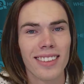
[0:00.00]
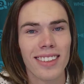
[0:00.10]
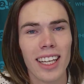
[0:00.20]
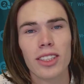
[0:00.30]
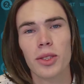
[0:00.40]

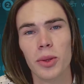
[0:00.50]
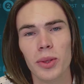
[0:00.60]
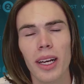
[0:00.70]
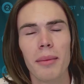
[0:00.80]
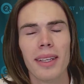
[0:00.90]
That's cool.
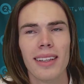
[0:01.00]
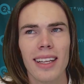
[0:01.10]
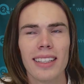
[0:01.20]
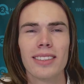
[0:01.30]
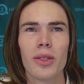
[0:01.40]
I mean,
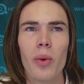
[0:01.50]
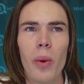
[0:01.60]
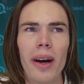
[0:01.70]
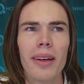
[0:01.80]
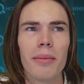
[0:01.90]
that's
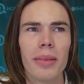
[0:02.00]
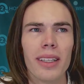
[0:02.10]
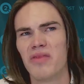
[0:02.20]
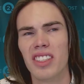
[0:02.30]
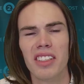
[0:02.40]
quite a bit.